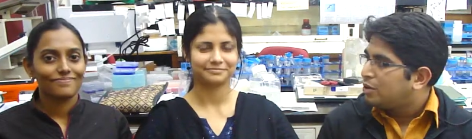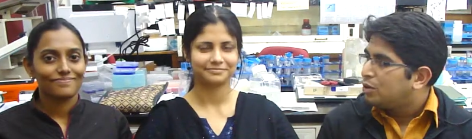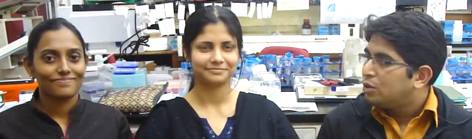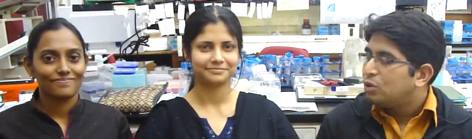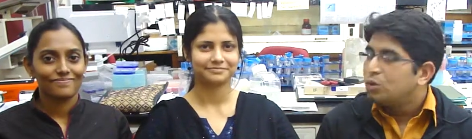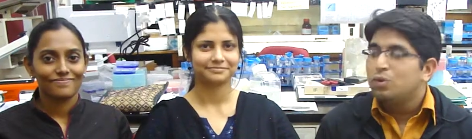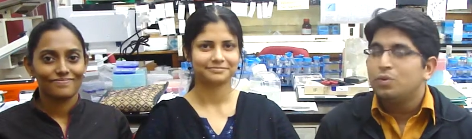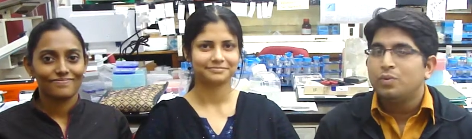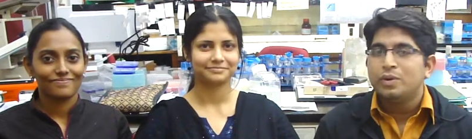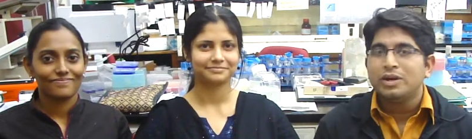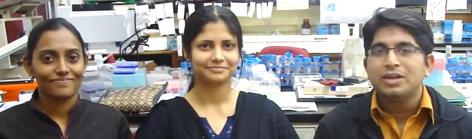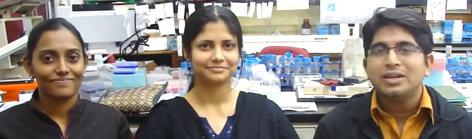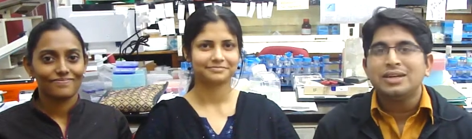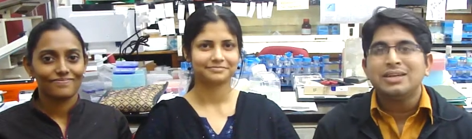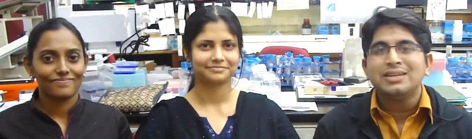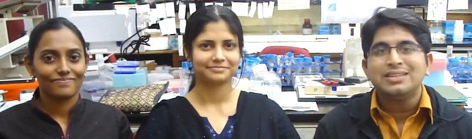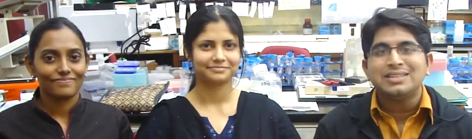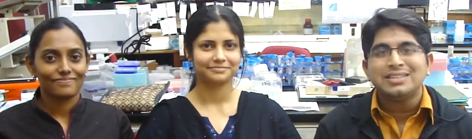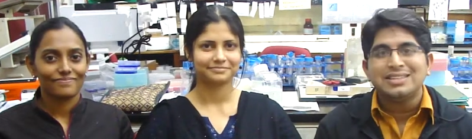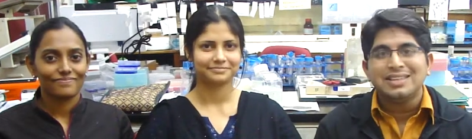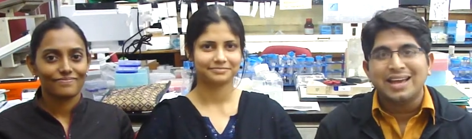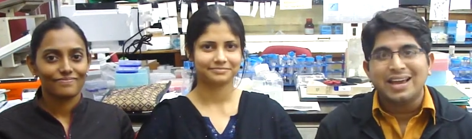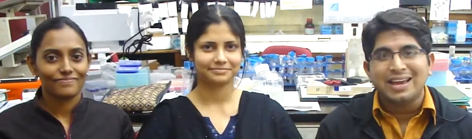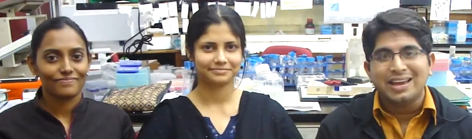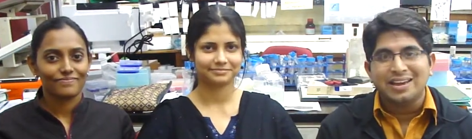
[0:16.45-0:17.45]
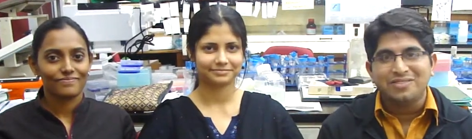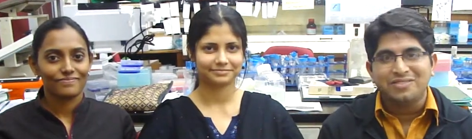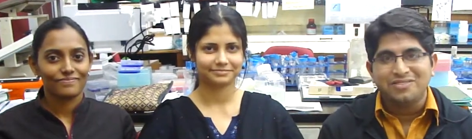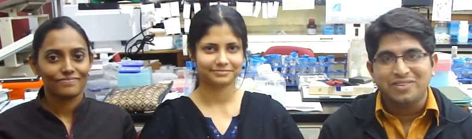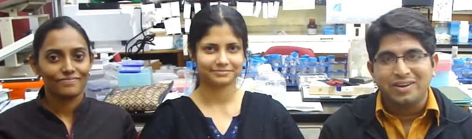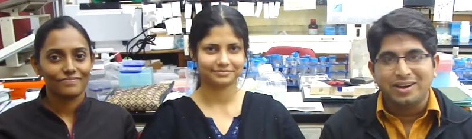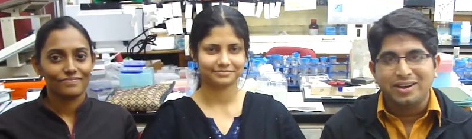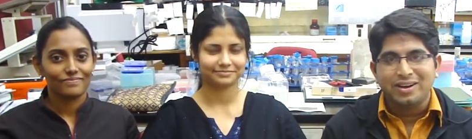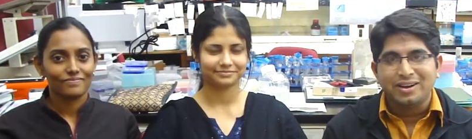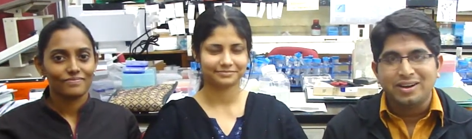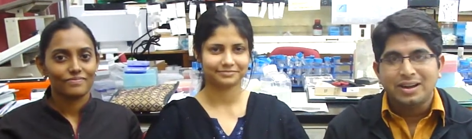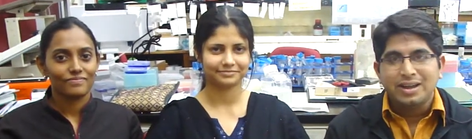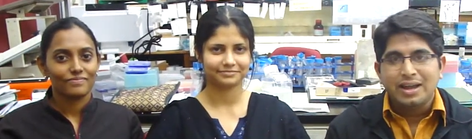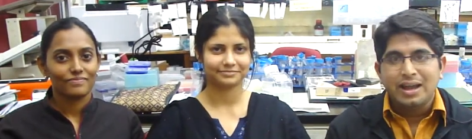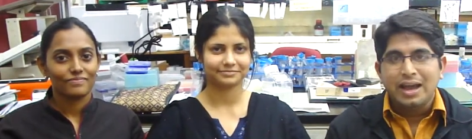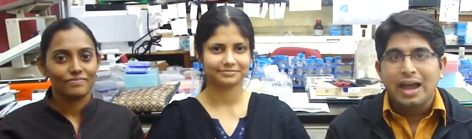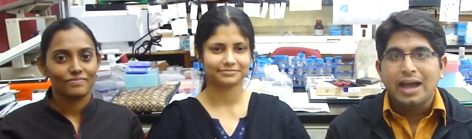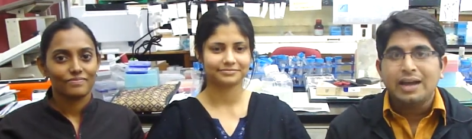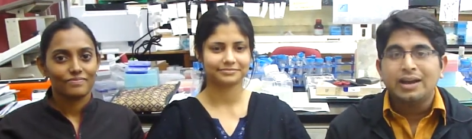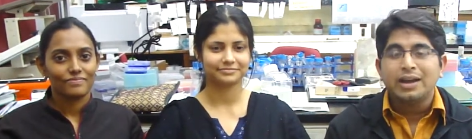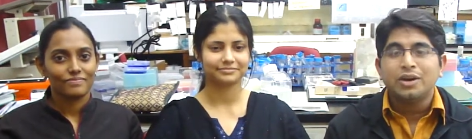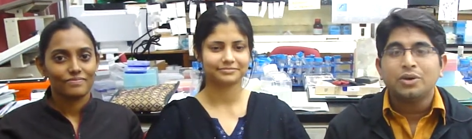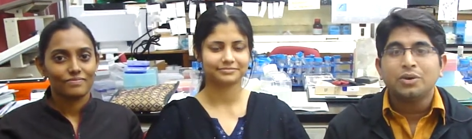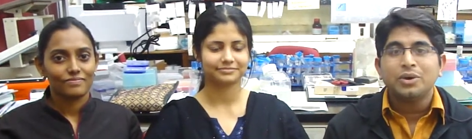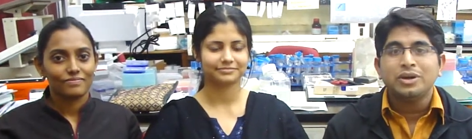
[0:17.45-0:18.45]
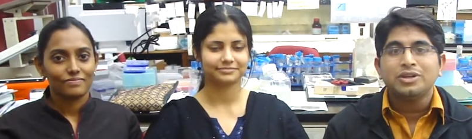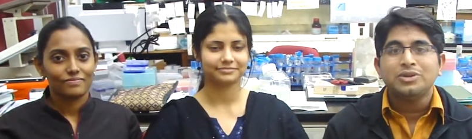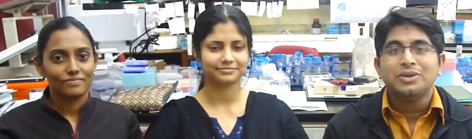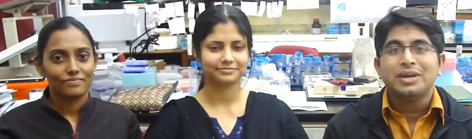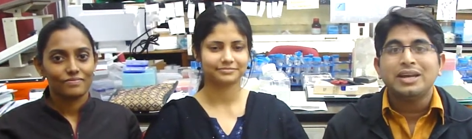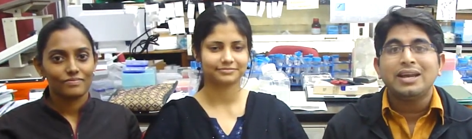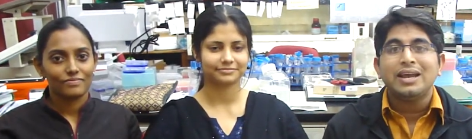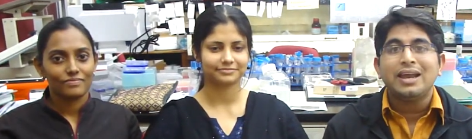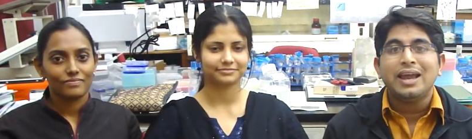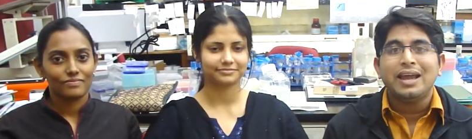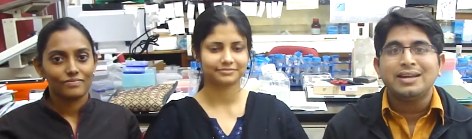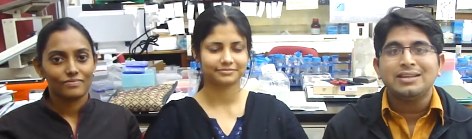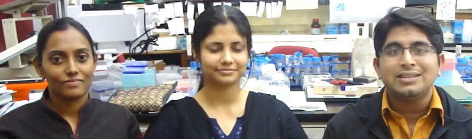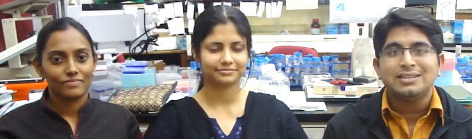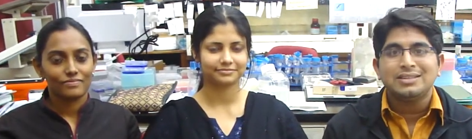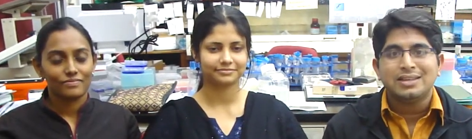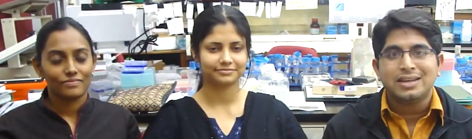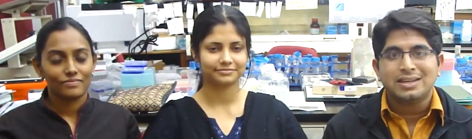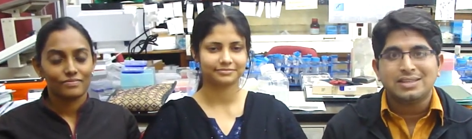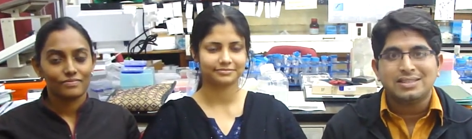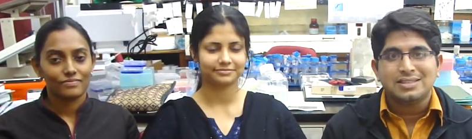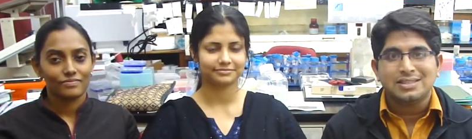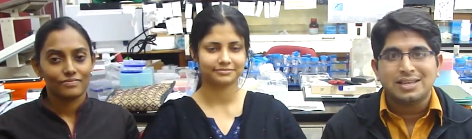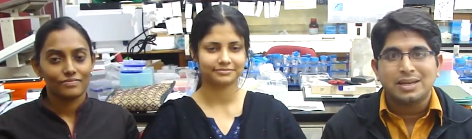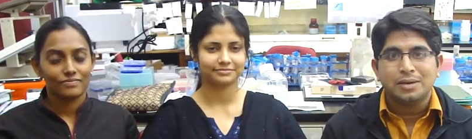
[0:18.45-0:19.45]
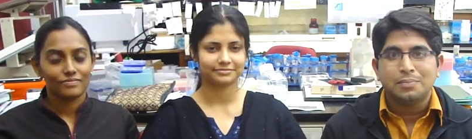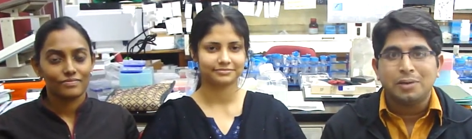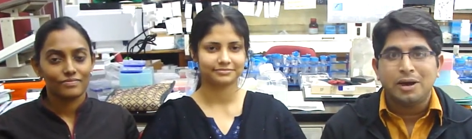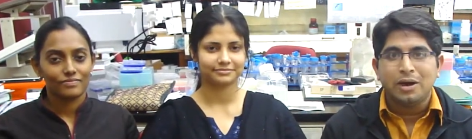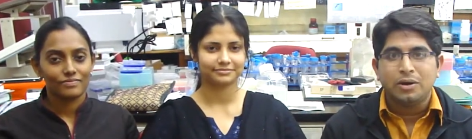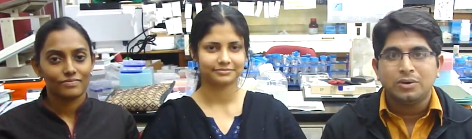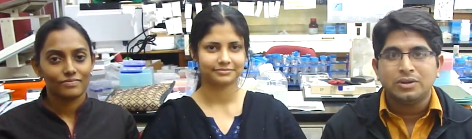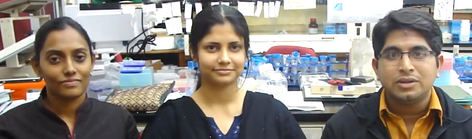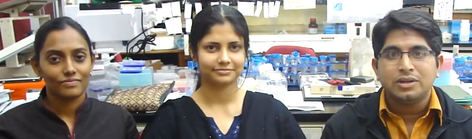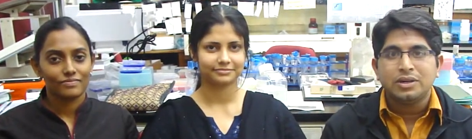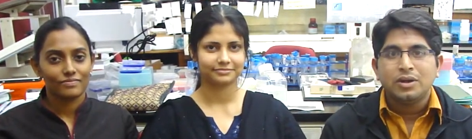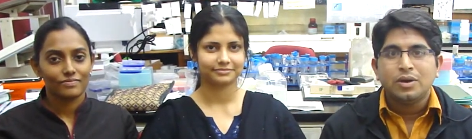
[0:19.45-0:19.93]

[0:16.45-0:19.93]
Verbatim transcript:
Speaker 1: who work in T I F R and are going to enlighten us about